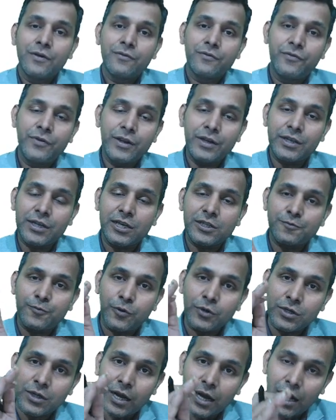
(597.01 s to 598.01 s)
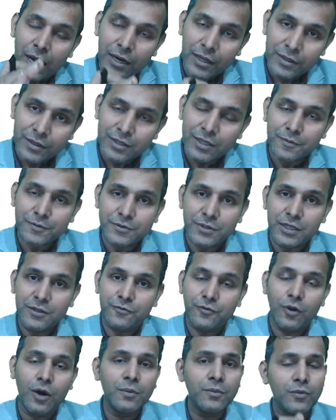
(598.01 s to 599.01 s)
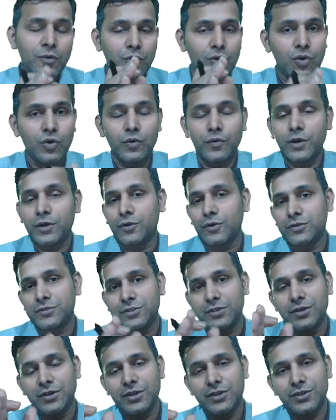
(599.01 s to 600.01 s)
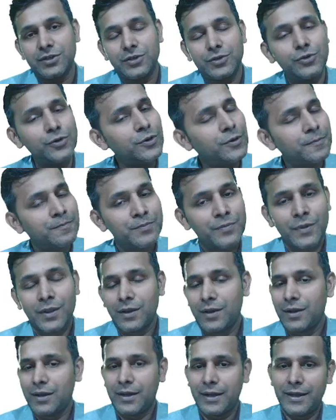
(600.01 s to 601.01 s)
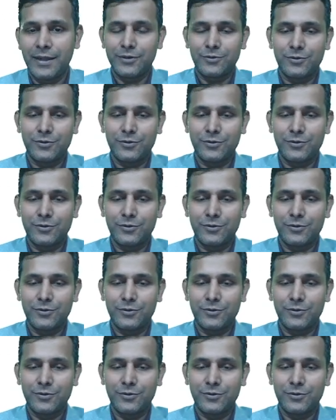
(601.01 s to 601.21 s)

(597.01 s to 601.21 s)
we transport another substance from lower concentration to higher